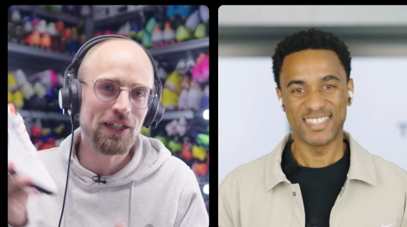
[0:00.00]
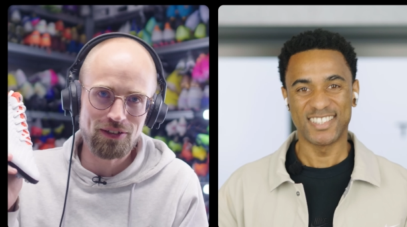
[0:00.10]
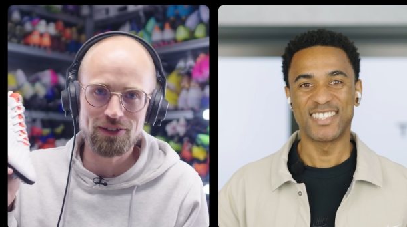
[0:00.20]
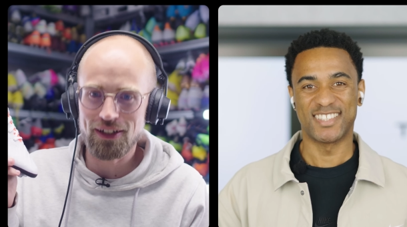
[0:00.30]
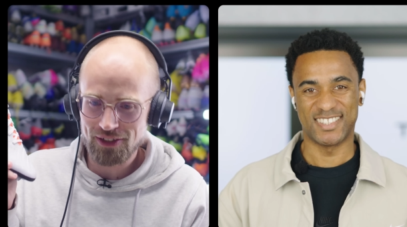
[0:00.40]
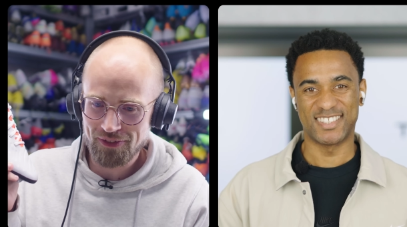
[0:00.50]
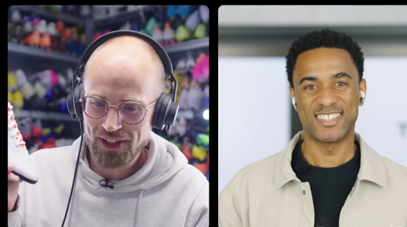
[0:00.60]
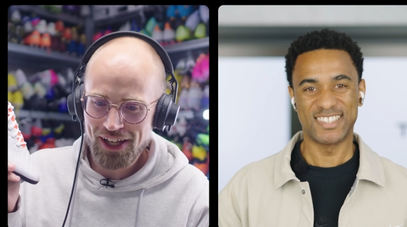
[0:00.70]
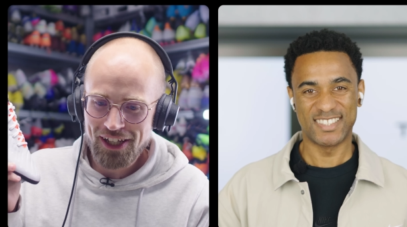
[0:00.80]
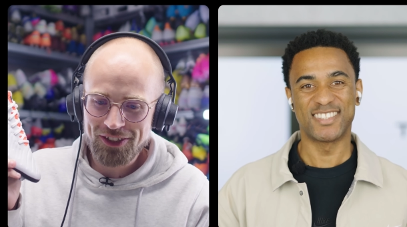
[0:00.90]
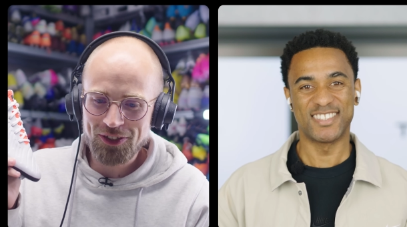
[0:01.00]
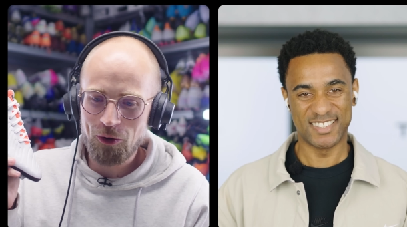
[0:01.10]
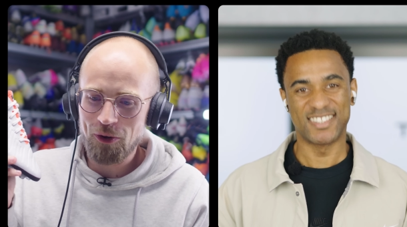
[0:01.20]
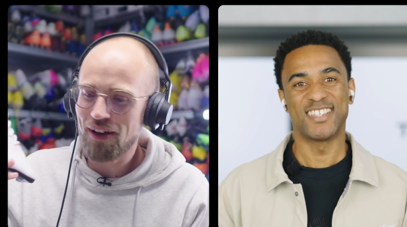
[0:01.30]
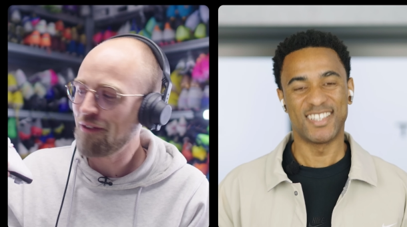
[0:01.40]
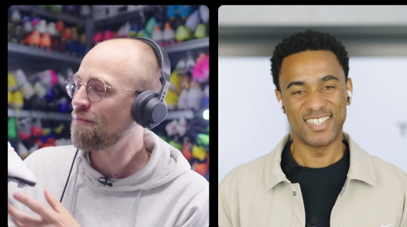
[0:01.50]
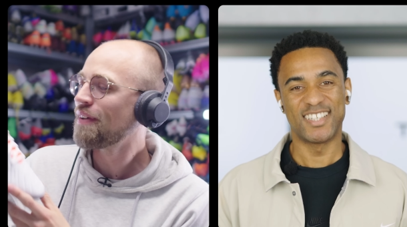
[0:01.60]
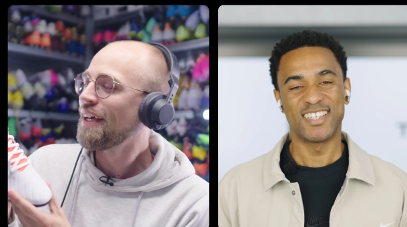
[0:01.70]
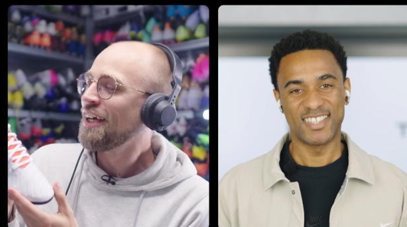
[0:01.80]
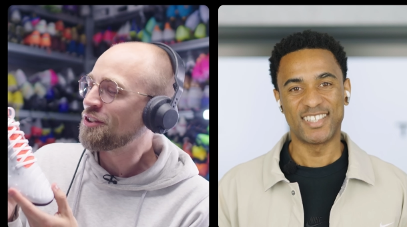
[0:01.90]
Speaker 1: Legend 10s. So,
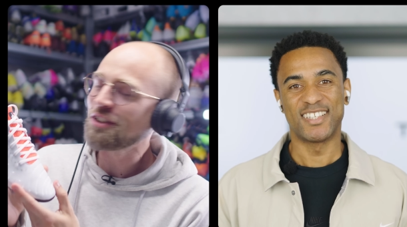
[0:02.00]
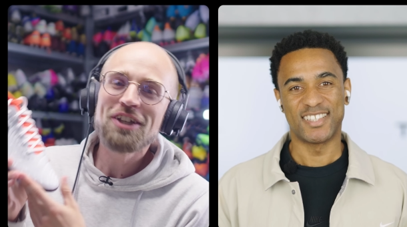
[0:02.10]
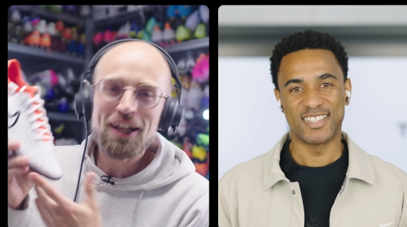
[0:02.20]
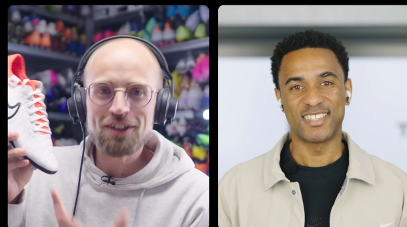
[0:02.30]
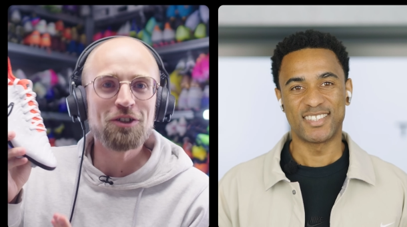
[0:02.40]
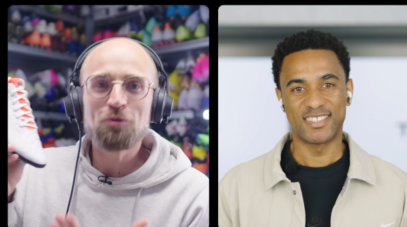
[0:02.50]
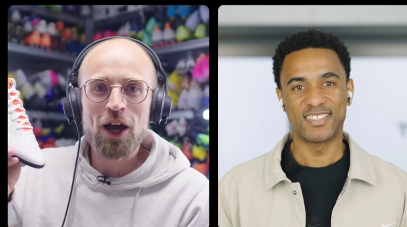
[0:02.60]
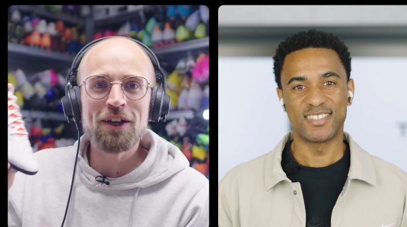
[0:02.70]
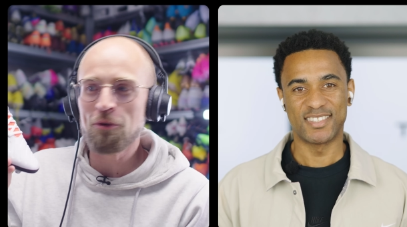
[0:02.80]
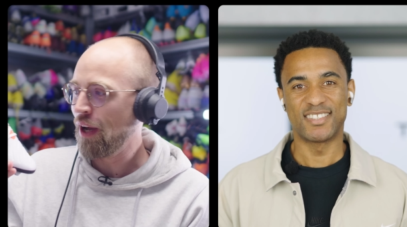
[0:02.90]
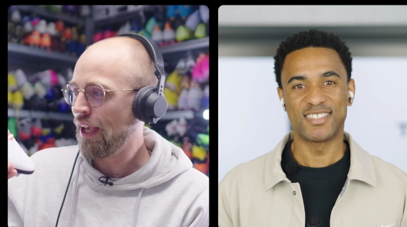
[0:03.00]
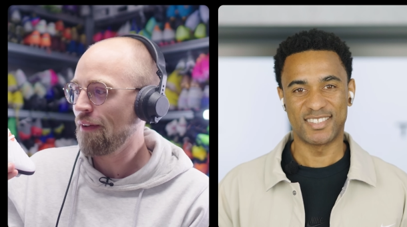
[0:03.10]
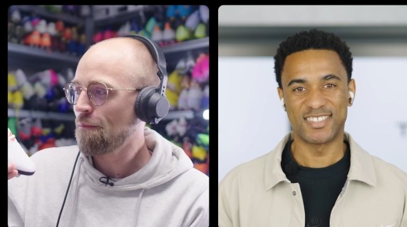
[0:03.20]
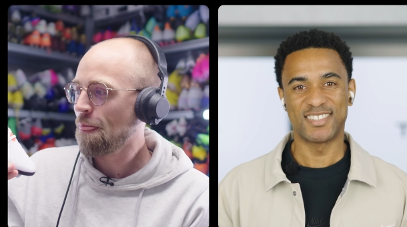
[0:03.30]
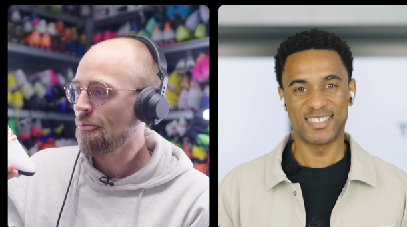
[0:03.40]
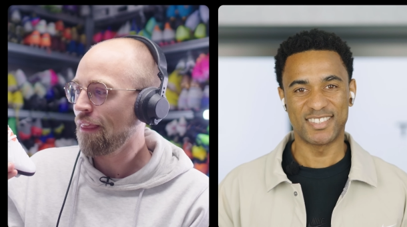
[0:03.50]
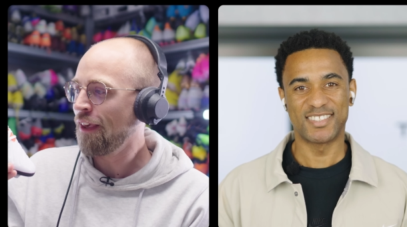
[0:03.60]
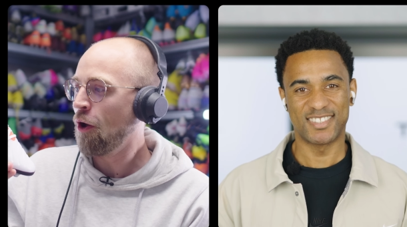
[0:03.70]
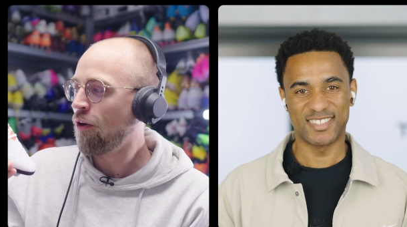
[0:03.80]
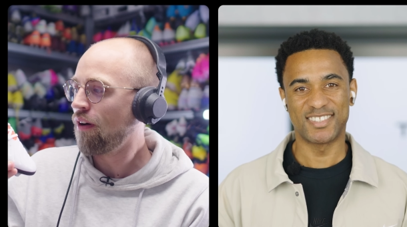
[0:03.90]
um, so tell us right away,
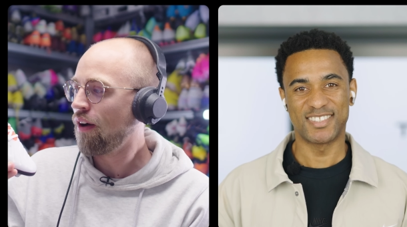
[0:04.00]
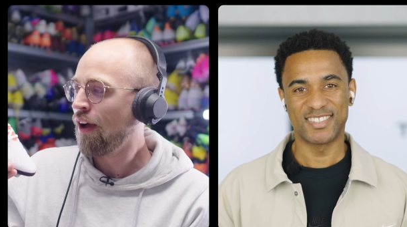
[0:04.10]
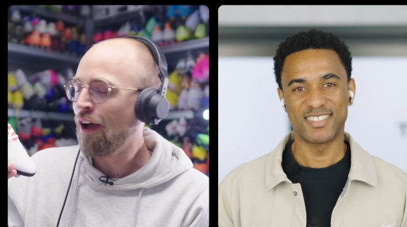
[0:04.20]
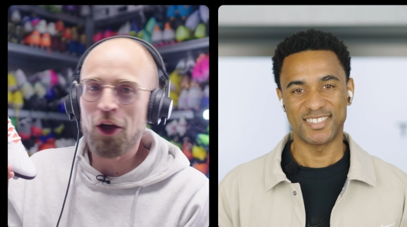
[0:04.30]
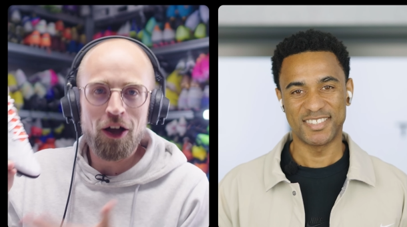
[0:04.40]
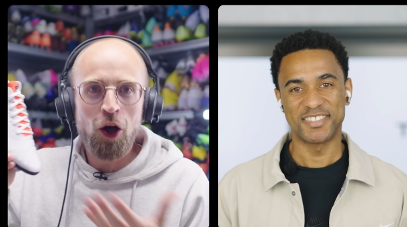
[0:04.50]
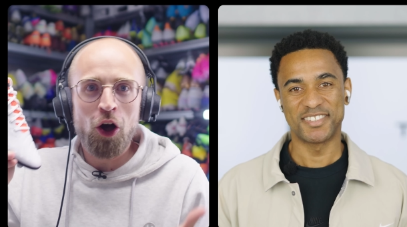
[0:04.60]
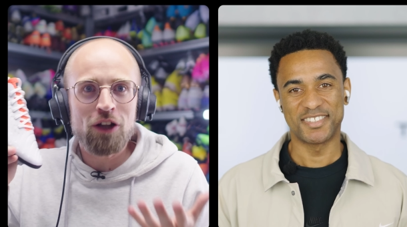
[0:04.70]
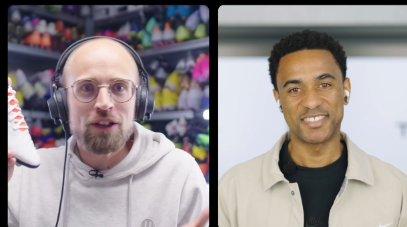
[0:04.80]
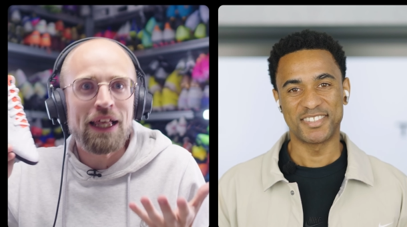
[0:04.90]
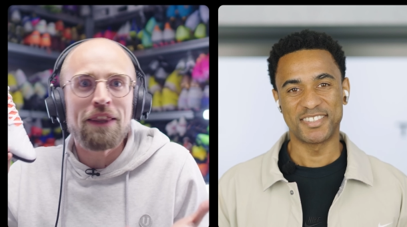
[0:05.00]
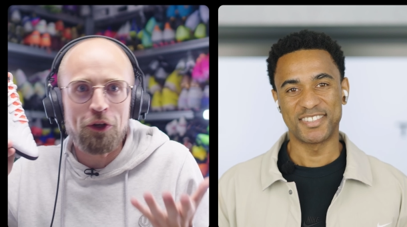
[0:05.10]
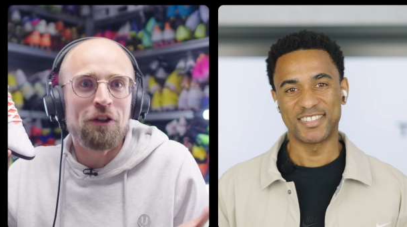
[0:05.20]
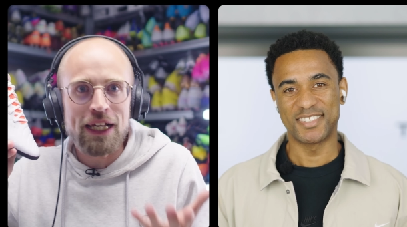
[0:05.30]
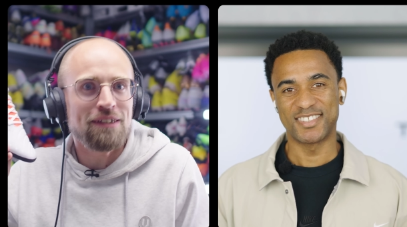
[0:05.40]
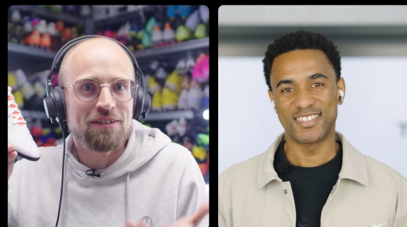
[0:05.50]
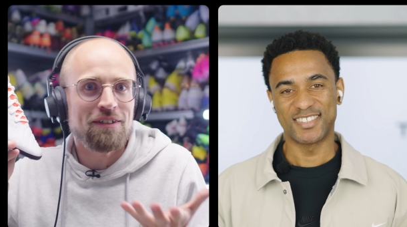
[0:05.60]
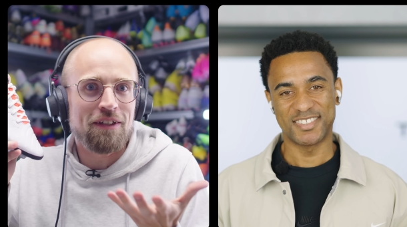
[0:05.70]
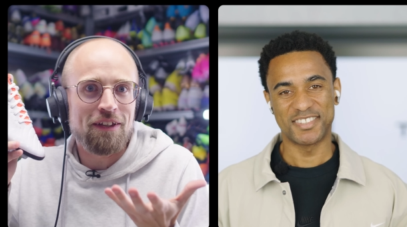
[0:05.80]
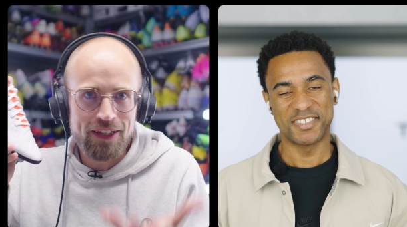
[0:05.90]
you know, a
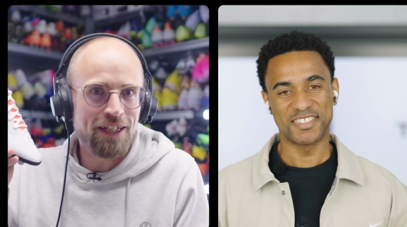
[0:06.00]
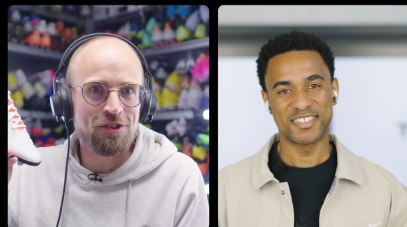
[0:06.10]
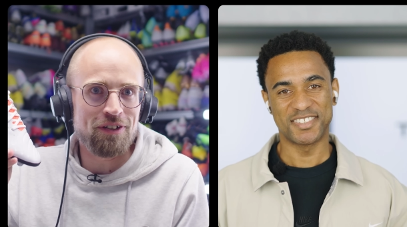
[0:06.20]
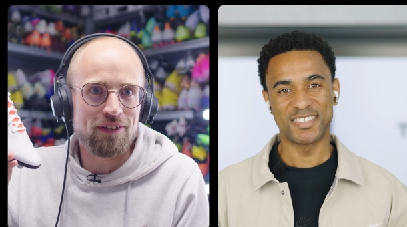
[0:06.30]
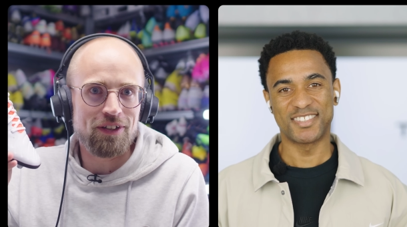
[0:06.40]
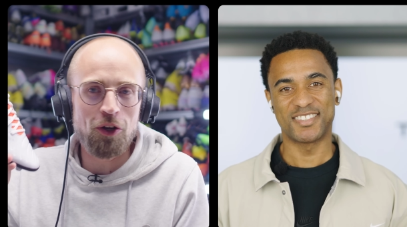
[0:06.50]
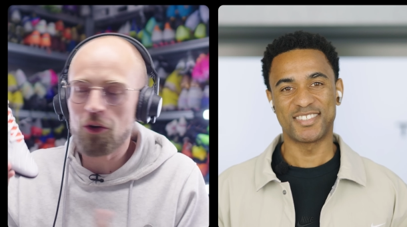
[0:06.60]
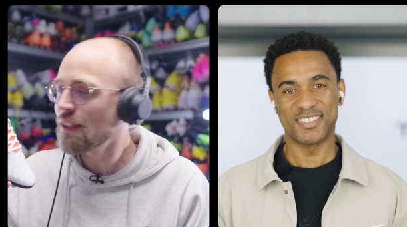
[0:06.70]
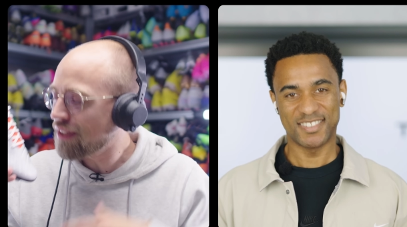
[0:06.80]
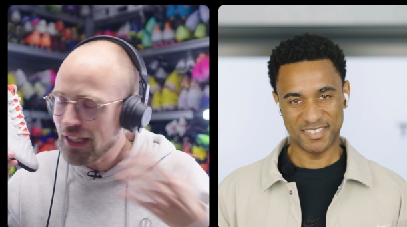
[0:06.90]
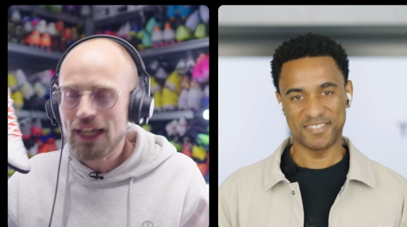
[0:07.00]
leatherless legend. You know, it's a